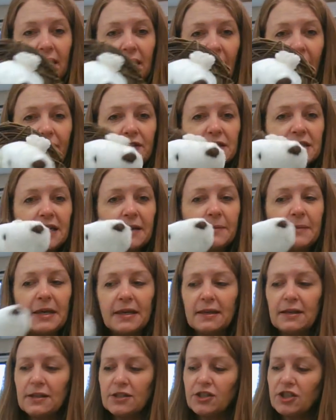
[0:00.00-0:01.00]
And every time
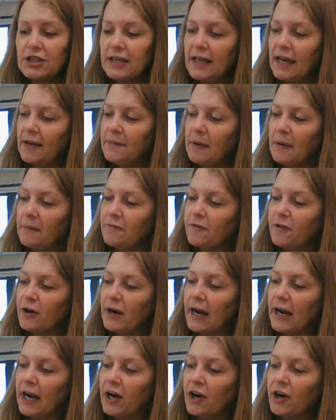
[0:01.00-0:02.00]
she came up
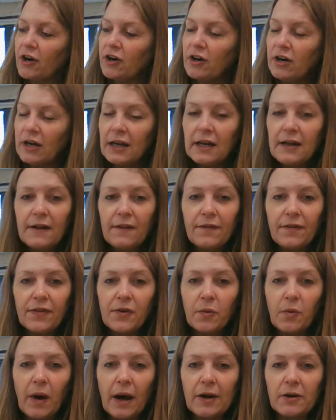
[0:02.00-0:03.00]
for air,
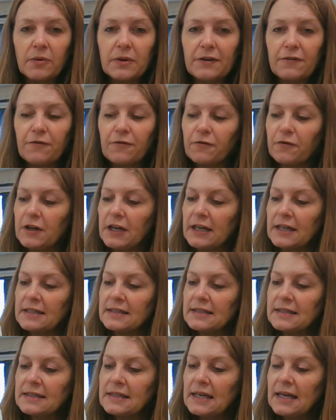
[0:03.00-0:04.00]
the water would
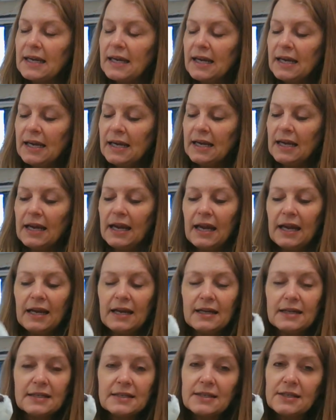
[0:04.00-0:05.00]
freeze.
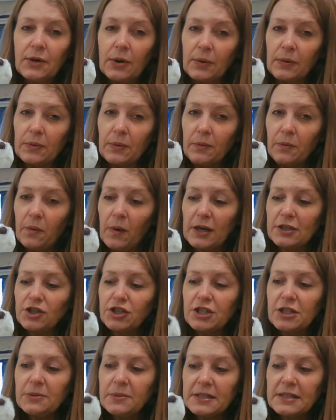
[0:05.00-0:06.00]
So while
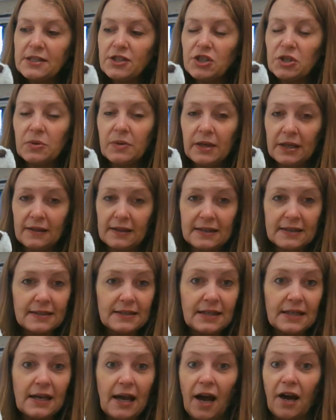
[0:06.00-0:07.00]
she was doing
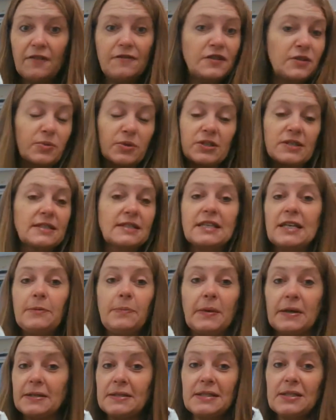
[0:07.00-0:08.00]
this, the elves were
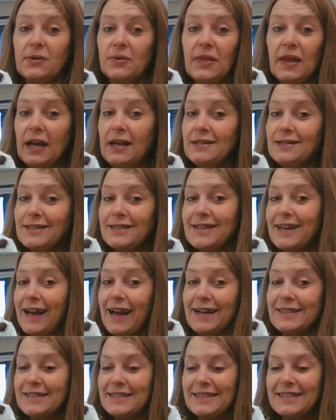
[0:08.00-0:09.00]
sleeping. So they did
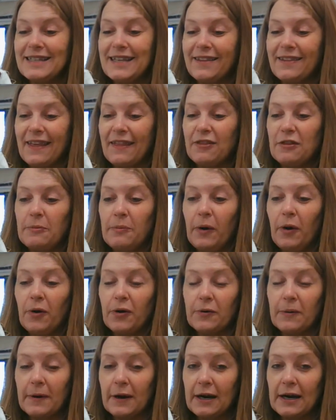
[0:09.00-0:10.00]
not see that the
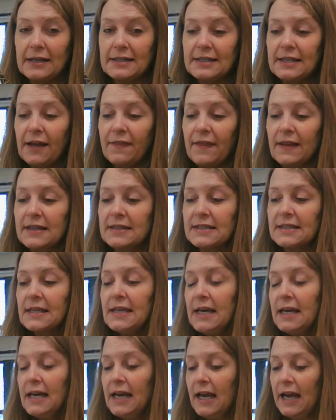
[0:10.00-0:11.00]
polar bear had done this.
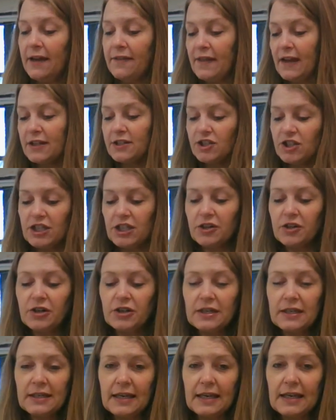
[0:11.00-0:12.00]
And then she
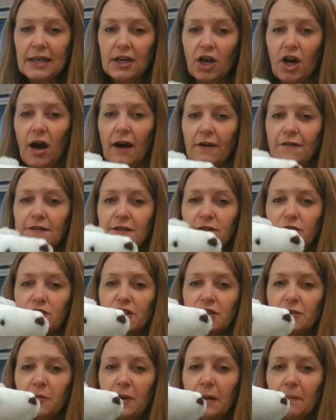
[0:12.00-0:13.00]
couldn't get it off. So
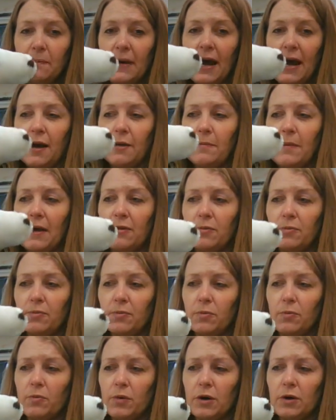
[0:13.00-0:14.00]
she went back by the
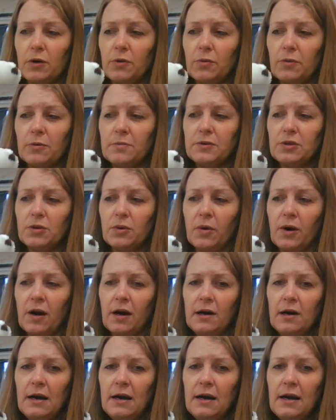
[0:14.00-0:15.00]
workroom
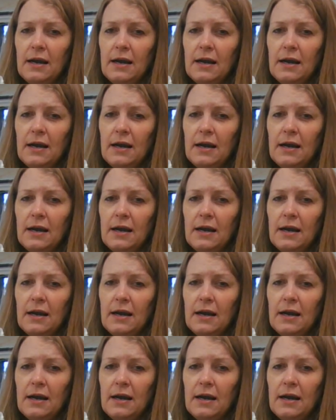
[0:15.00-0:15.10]
door.